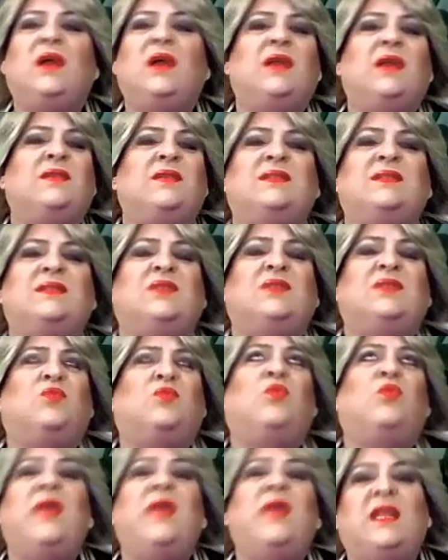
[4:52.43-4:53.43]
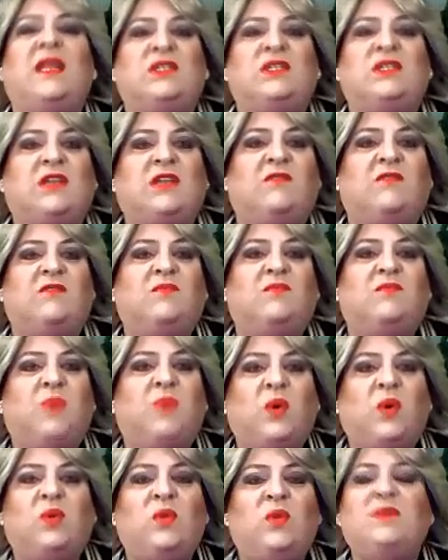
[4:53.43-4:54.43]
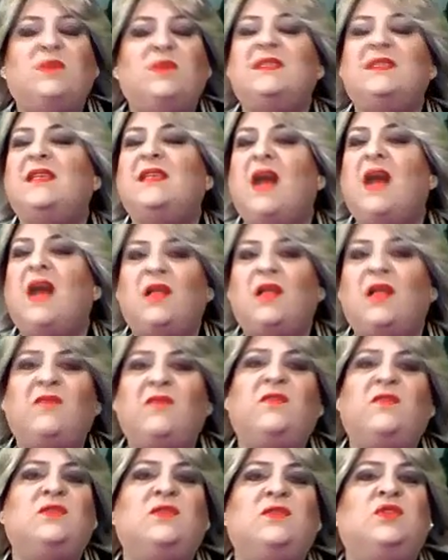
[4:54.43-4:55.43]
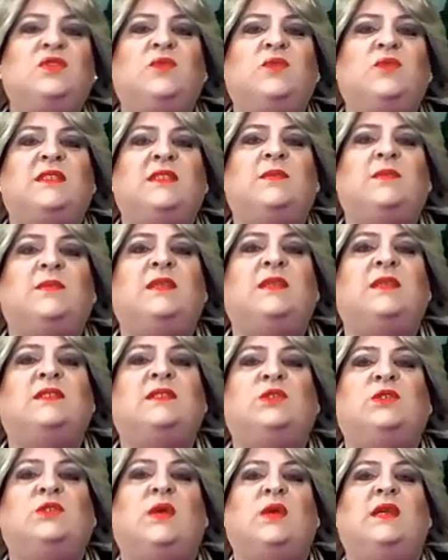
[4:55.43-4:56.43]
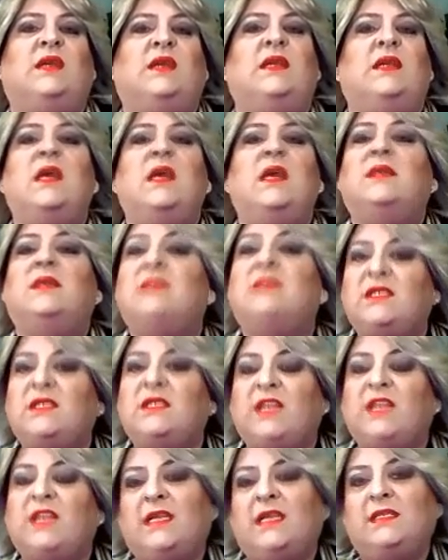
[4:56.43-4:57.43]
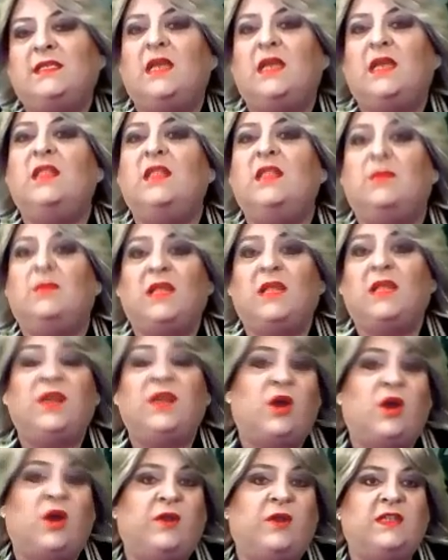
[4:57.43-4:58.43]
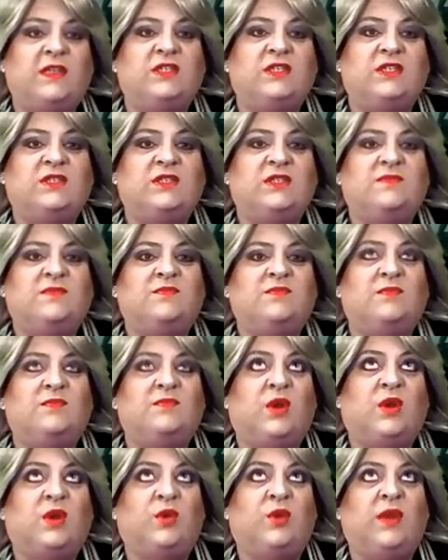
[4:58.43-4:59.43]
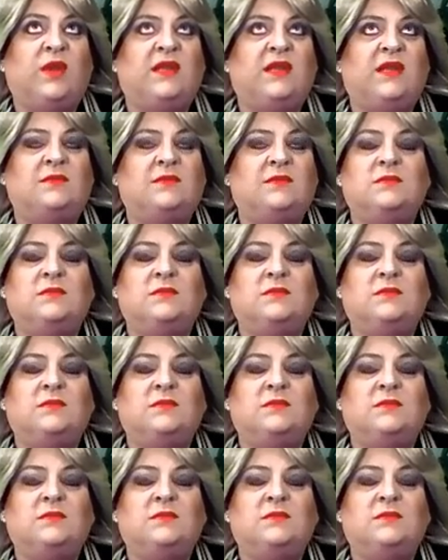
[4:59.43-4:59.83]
range of bold, colorful new recipes to try, such as the blood orange margarita.